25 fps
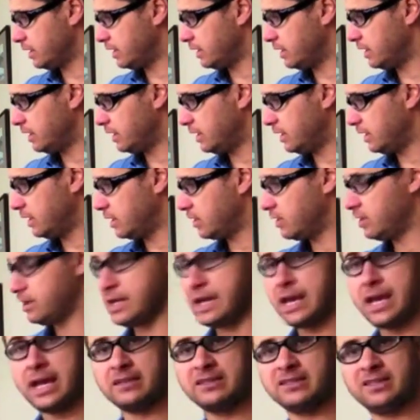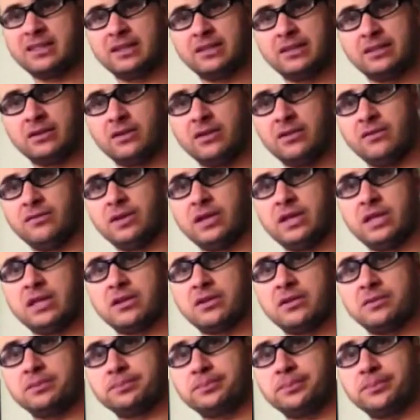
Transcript: and they connect over here.